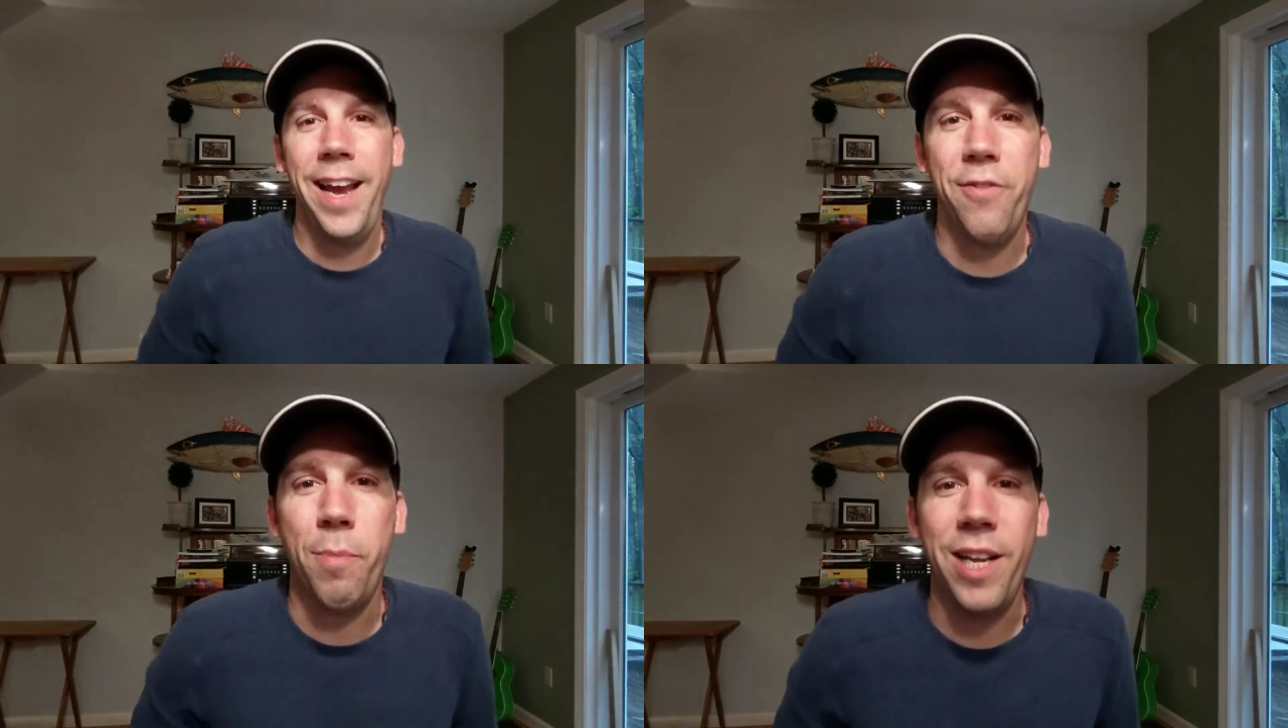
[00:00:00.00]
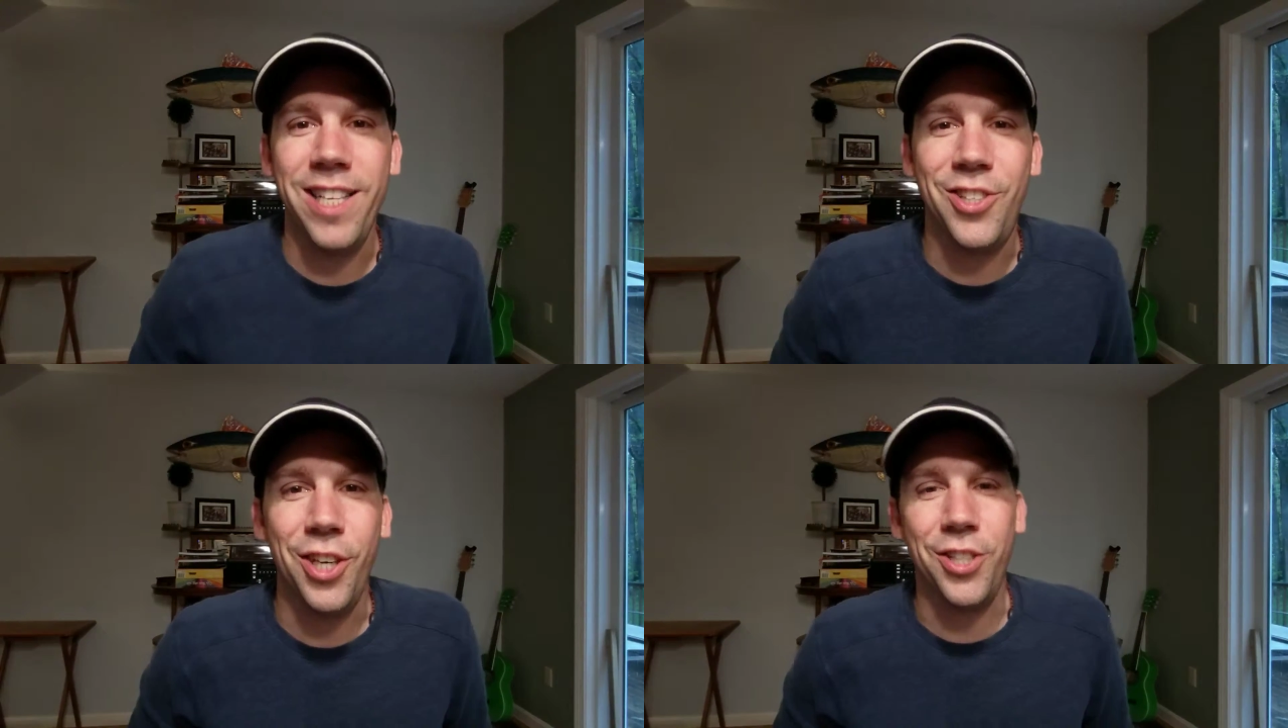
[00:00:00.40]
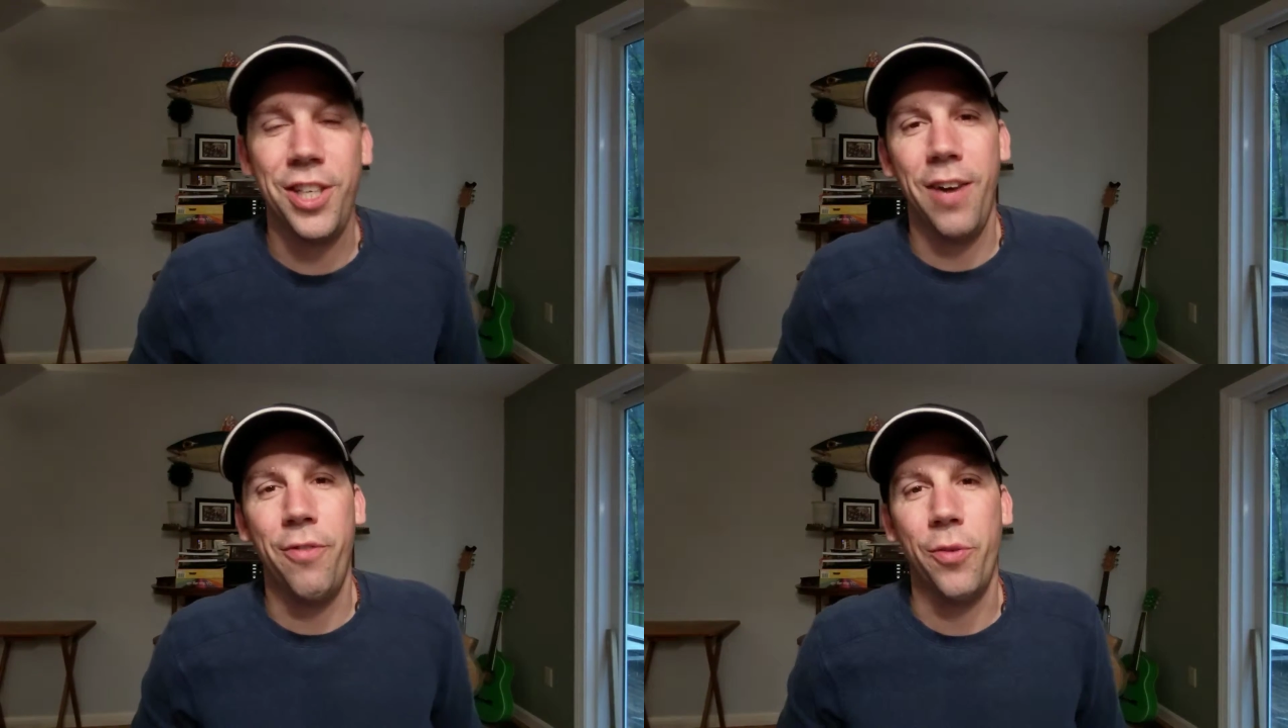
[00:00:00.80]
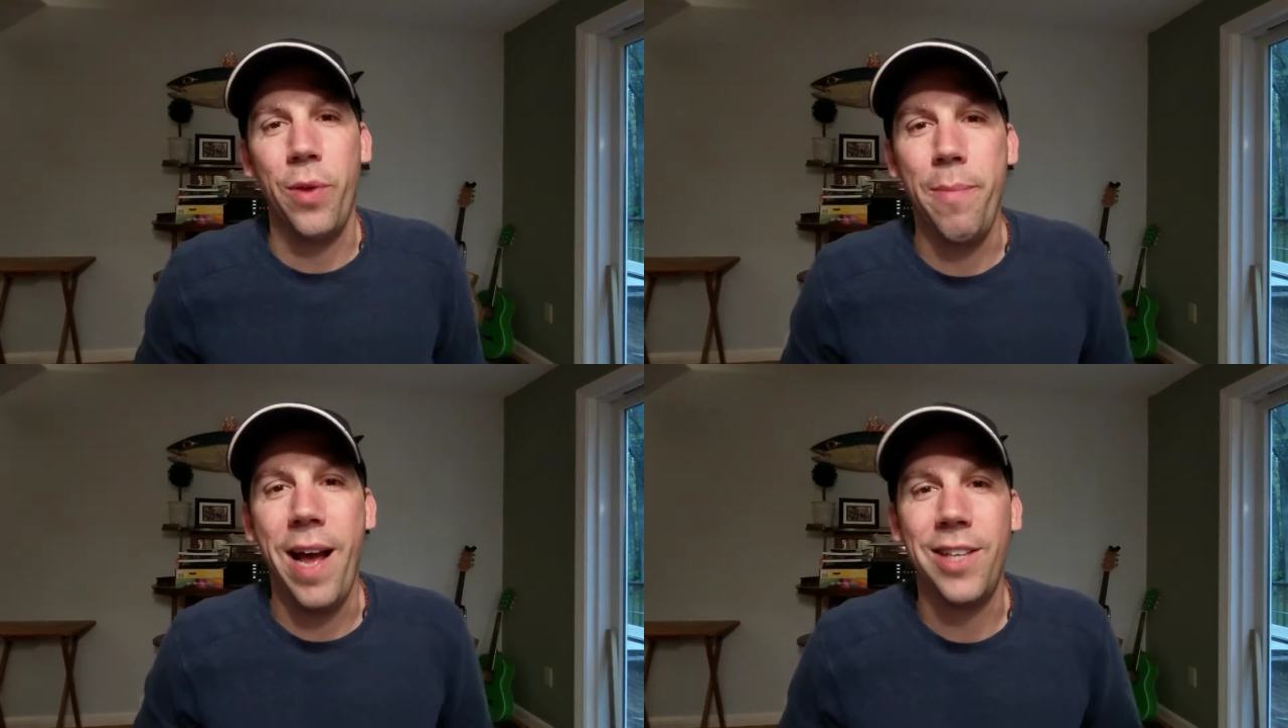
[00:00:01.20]
Hey everybody, it's Doug Schauf
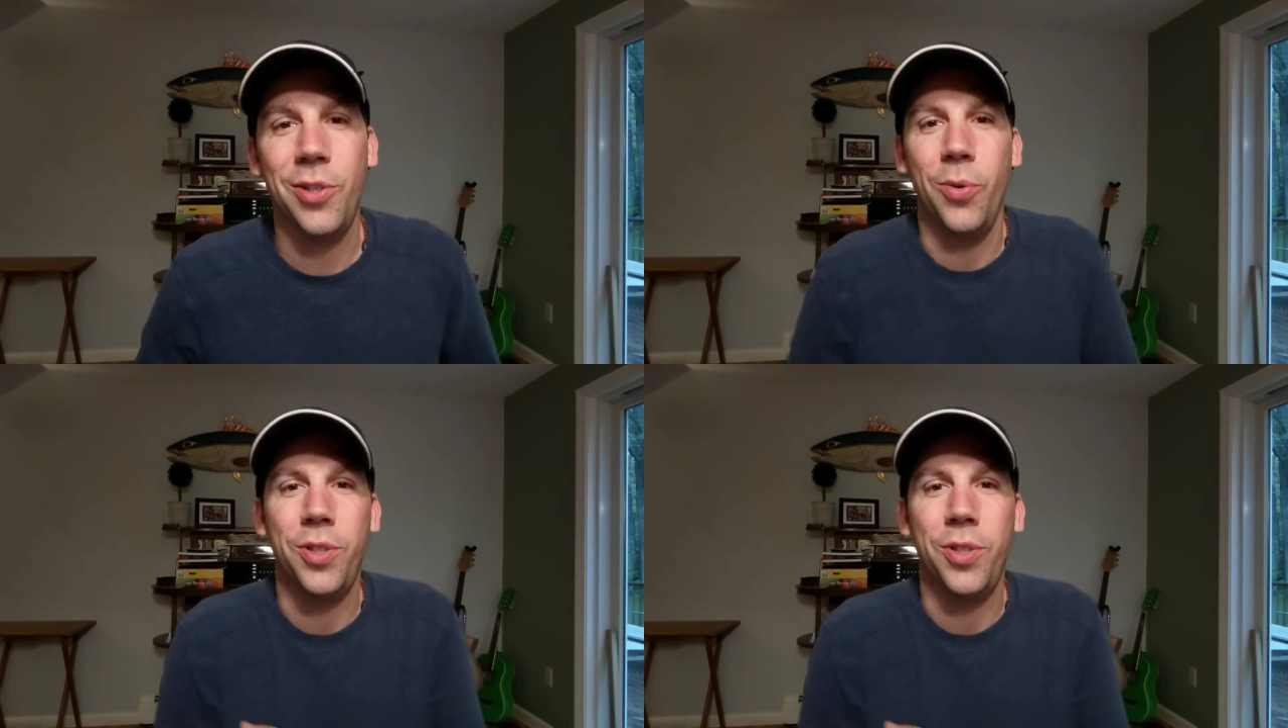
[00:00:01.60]
with Remax